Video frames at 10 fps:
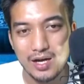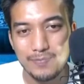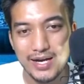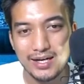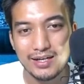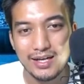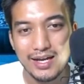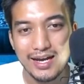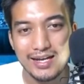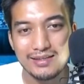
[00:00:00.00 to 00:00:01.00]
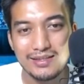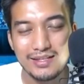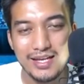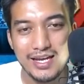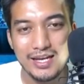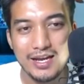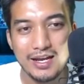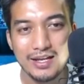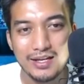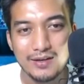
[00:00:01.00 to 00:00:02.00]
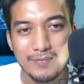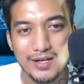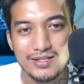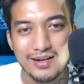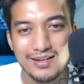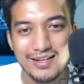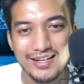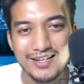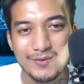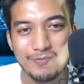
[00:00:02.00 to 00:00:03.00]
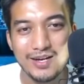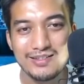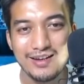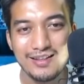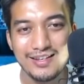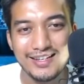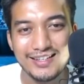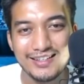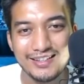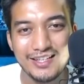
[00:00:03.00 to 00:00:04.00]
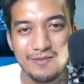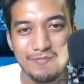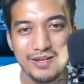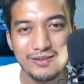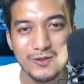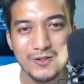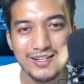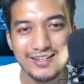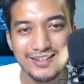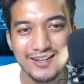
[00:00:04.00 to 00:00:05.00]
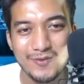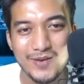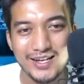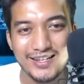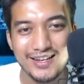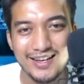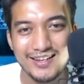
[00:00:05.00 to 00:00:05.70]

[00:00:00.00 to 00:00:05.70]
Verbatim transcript: back. And D, my darling, my darling, give me a look. Oh my god,